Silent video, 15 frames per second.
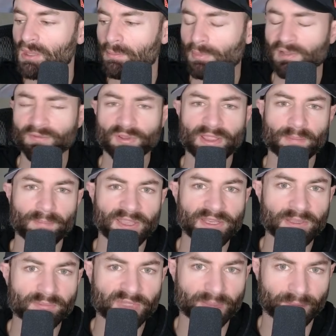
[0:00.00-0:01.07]
But for like
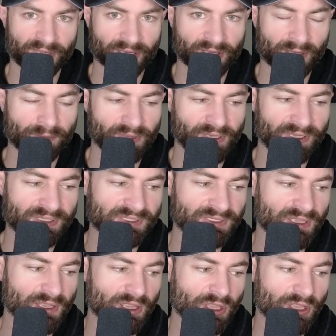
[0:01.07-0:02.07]
medium to big companies,